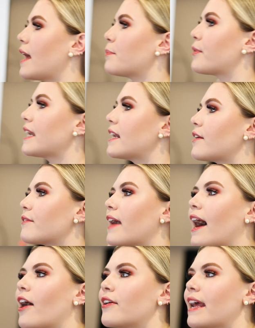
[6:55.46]
and bring it
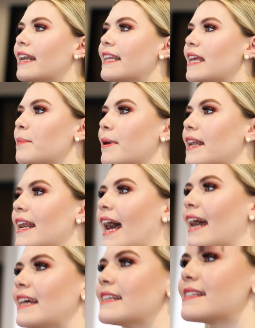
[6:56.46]
around and keep it
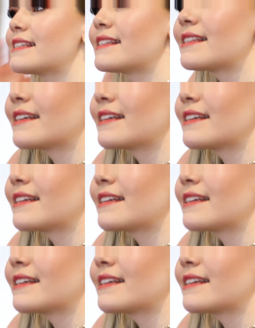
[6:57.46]
nice